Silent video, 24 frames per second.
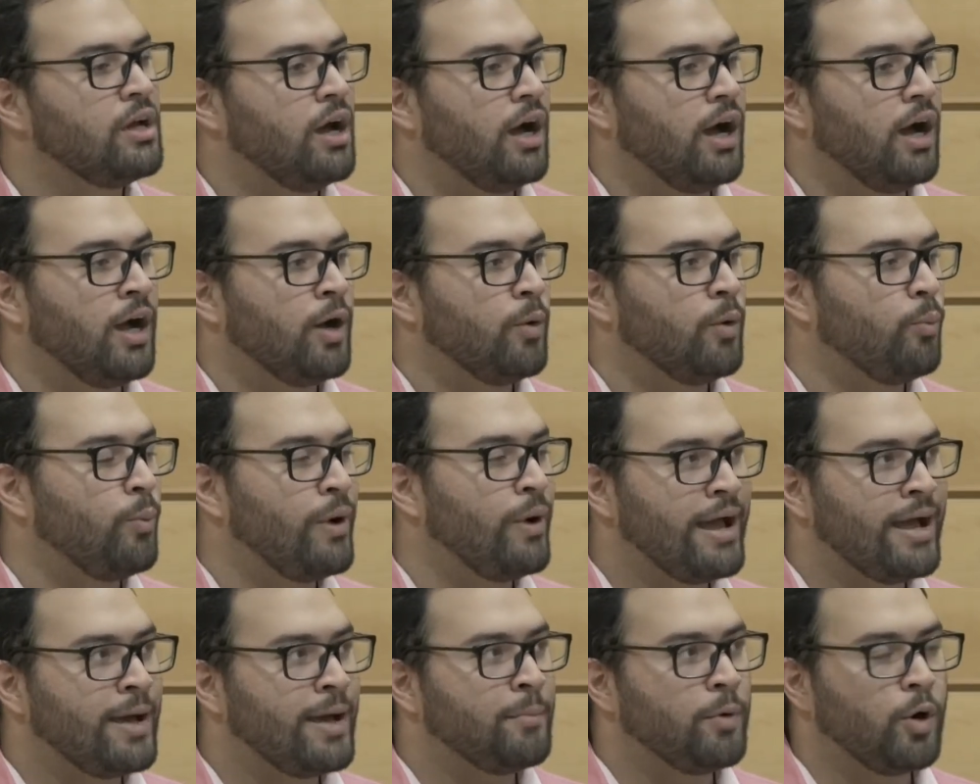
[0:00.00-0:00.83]

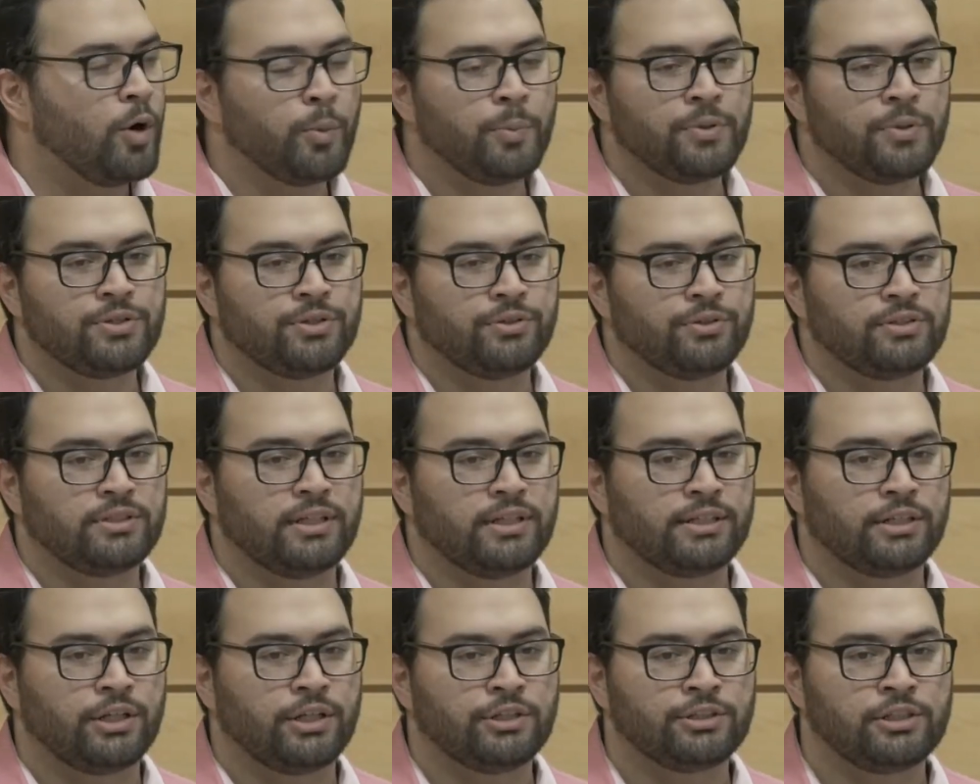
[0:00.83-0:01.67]
web, open source
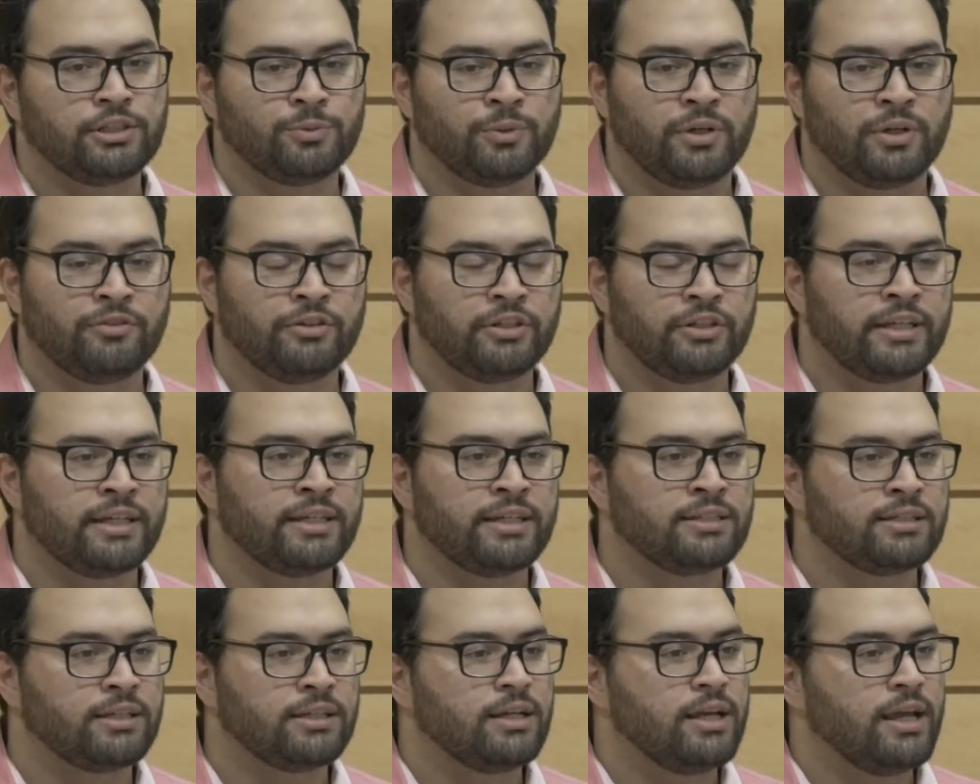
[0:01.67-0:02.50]
technologies, whatever it
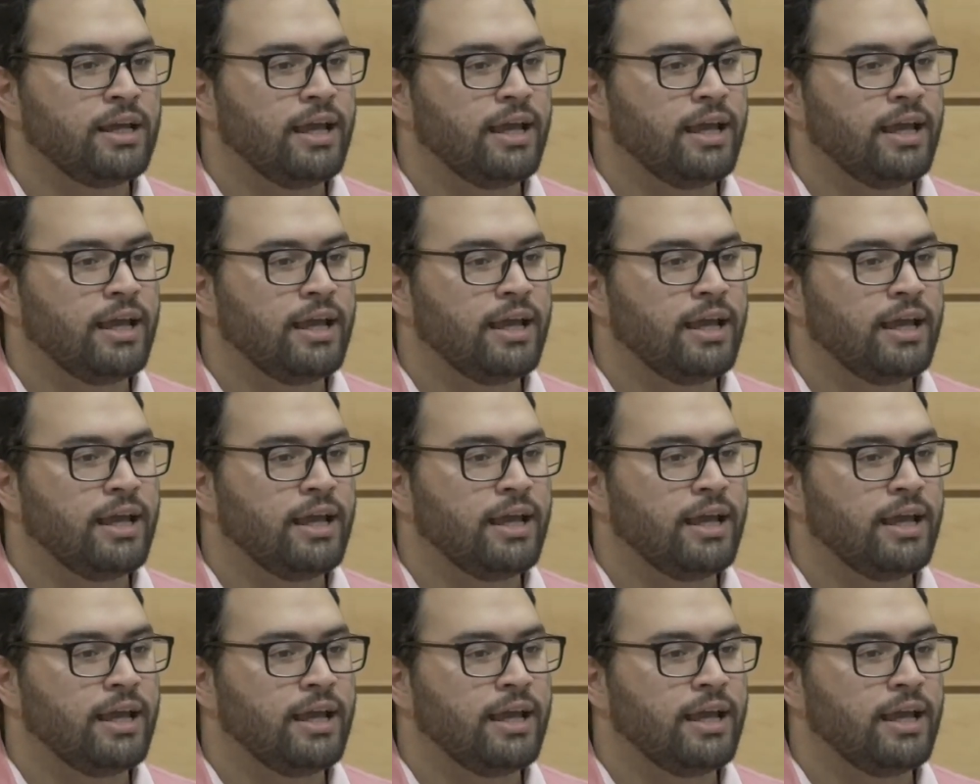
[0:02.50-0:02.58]
is.